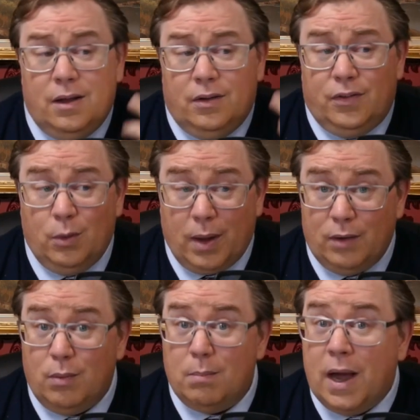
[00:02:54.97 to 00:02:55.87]
So by
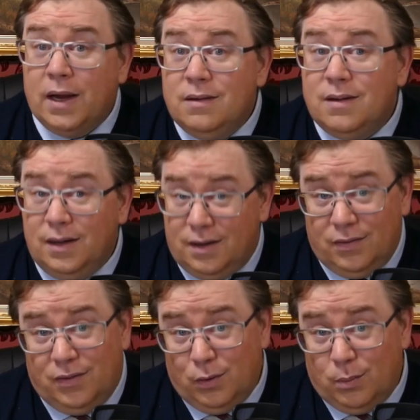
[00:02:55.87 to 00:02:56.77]
reminding
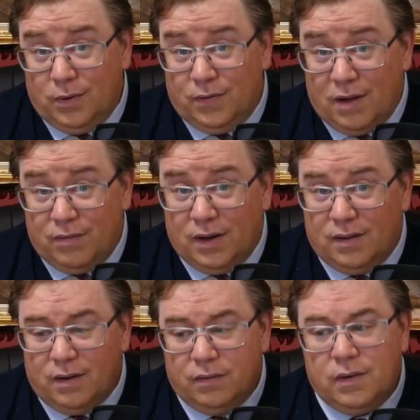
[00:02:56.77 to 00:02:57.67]
consumers of it,
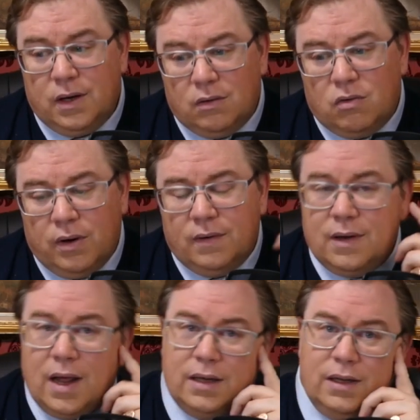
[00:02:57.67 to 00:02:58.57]
there's an increased
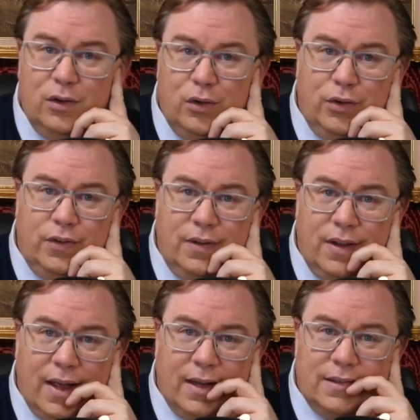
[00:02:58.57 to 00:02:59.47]
likelihood
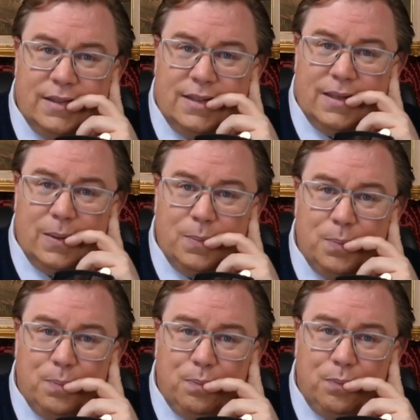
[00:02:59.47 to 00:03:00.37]
that
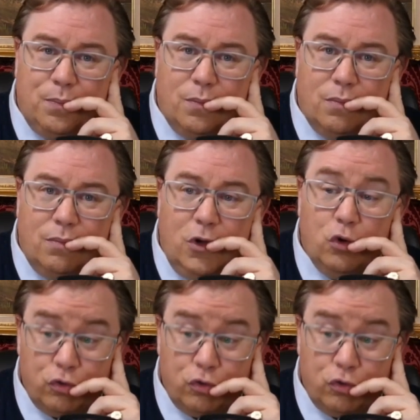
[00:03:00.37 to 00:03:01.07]
you're